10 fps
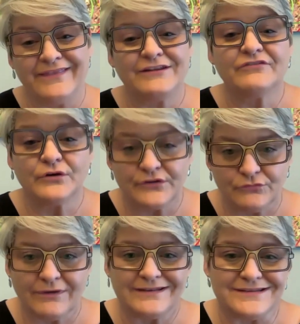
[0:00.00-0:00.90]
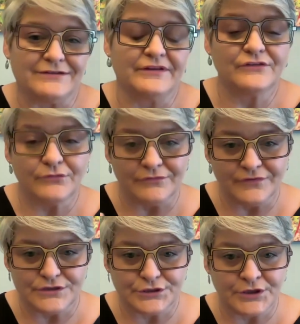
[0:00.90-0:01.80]
then focus right down into
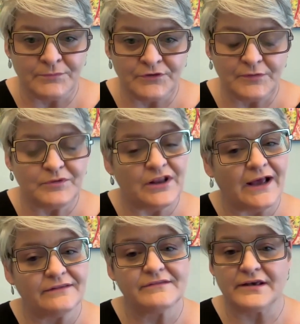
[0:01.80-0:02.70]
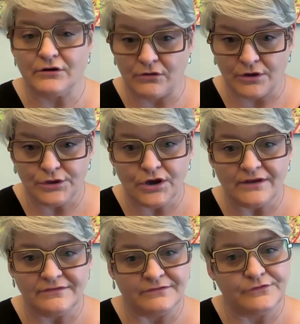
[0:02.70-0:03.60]
official community plans that are
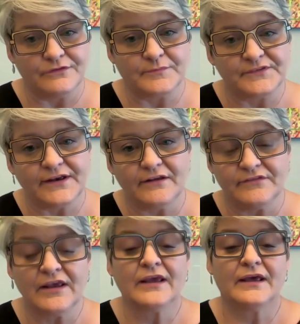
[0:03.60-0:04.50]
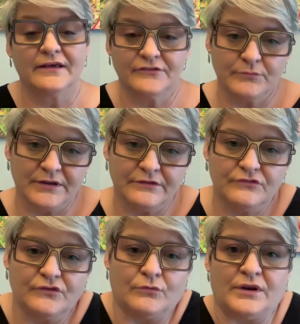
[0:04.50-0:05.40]
laws unto themselves, as well as
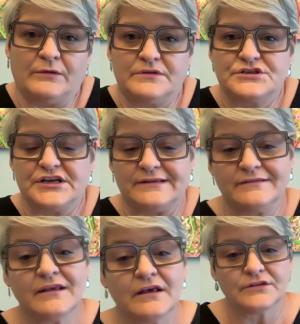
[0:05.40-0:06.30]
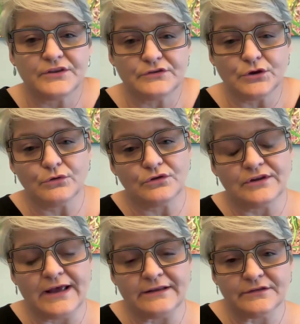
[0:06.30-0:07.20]
zoning, which is the local
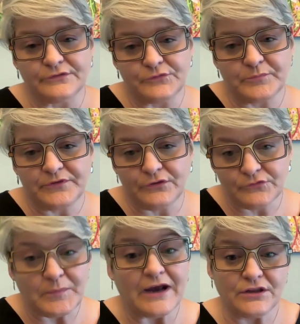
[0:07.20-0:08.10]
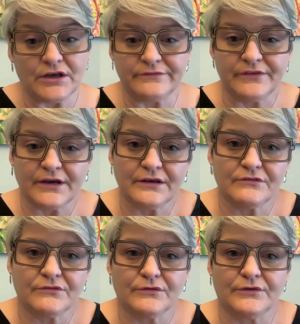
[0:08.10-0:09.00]
land use bylaws that
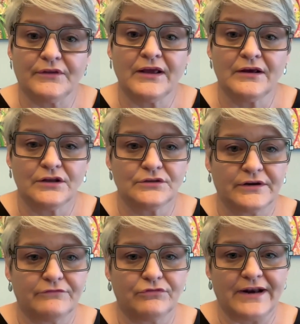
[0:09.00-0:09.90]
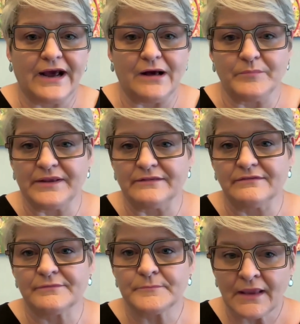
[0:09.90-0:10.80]
control a lot of what
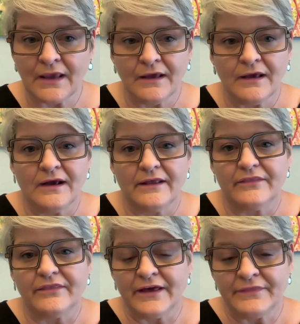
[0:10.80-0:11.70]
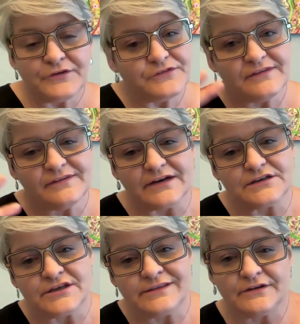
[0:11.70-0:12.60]
happens. Then there's a
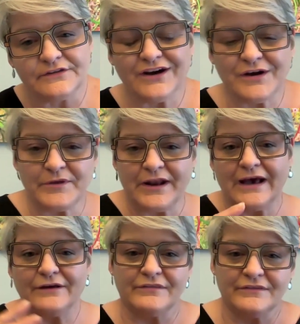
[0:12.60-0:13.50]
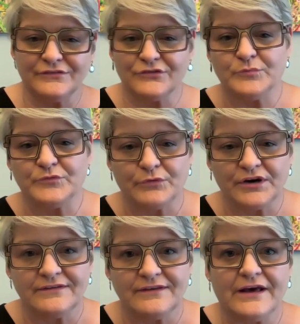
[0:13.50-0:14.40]
section that'll talk about how do these groups
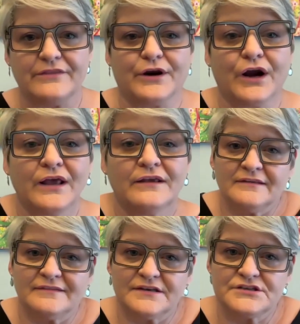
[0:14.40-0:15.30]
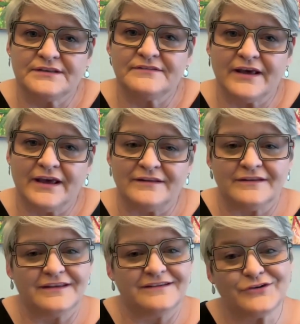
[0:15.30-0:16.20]
work together. Session 10
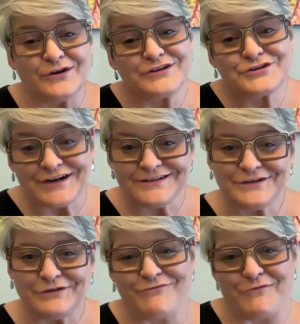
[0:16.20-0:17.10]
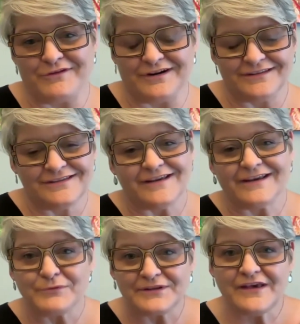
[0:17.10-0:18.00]
is going to try to look forward,
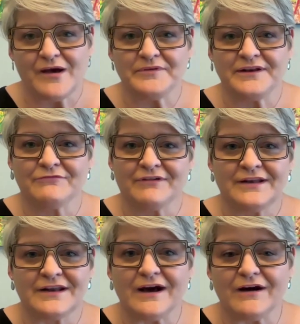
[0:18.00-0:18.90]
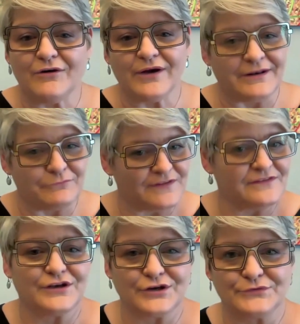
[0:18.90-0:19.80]
saying what's happening right now and what's
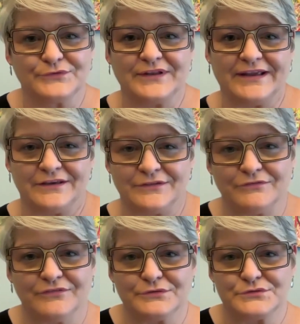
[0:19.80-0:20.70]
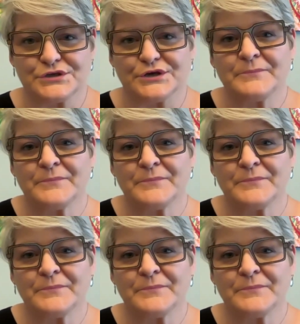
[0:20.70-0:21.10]
it going to look like in the future.